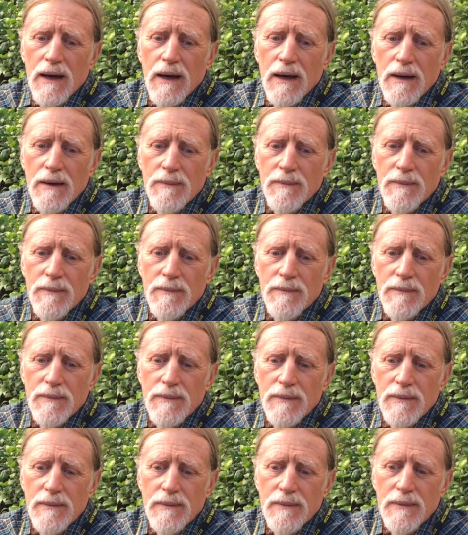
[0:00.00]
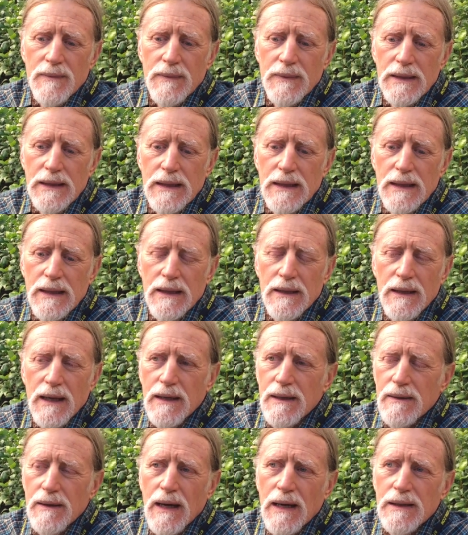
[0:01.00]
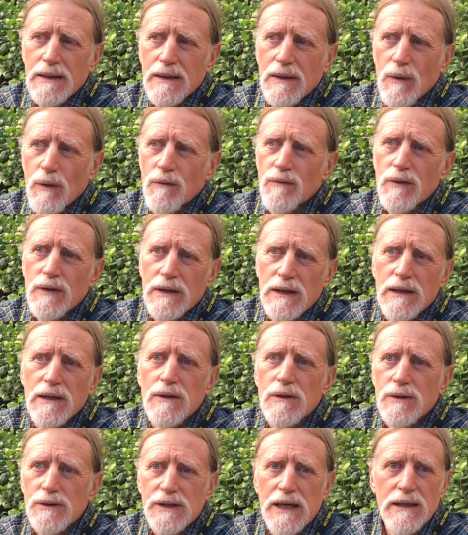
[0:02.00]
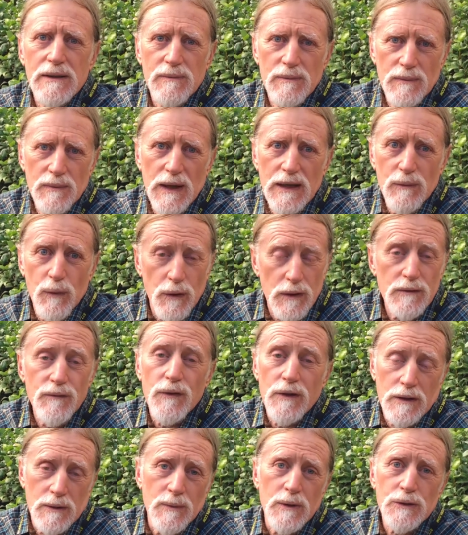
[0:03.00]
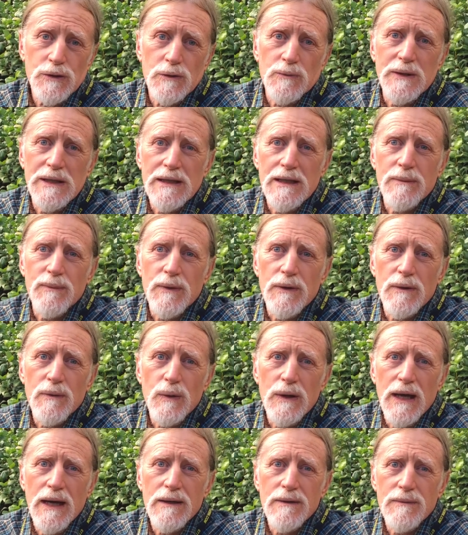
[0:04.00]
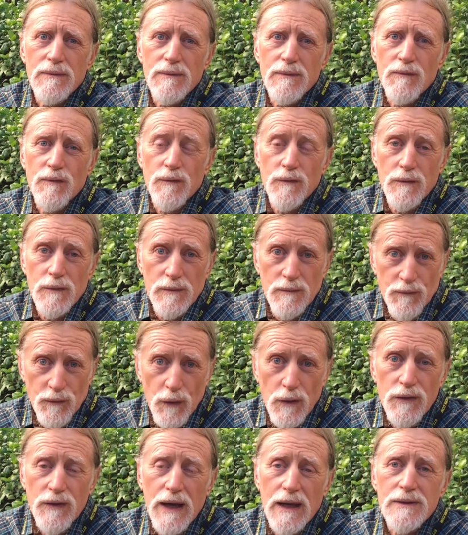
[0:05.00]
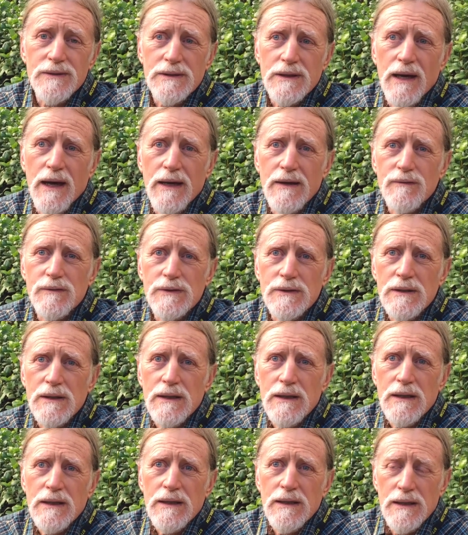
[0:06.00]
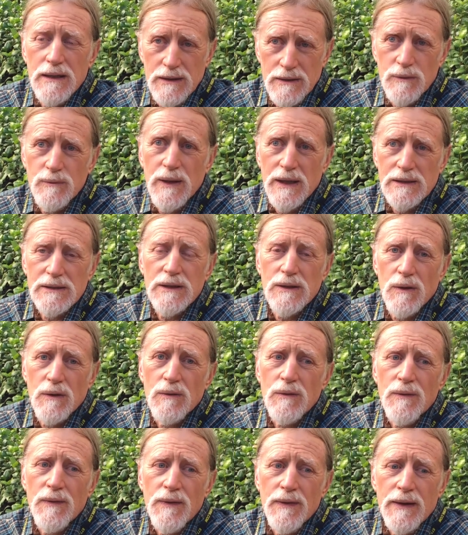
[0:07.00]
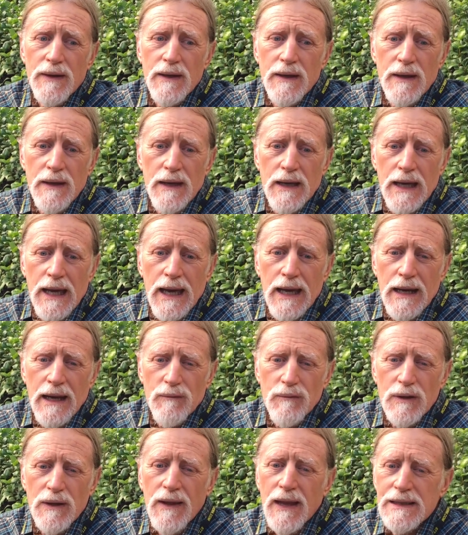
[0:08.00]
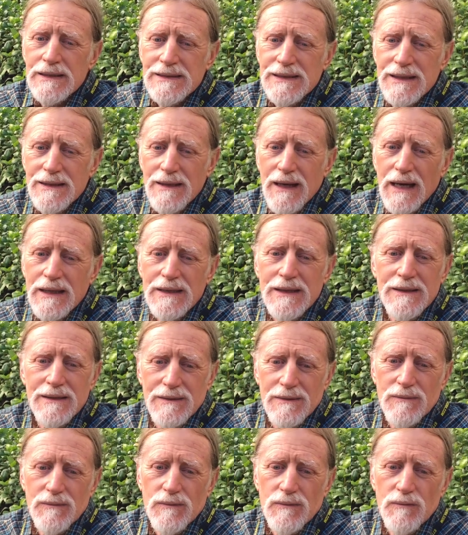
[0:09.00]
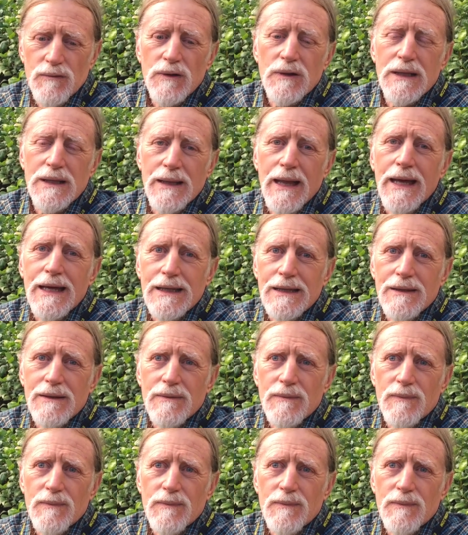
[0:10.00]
And I over the years, I worked for a commercial beekeeper. We had 4,000 hives in New Mexico. And I realized that I didn't really like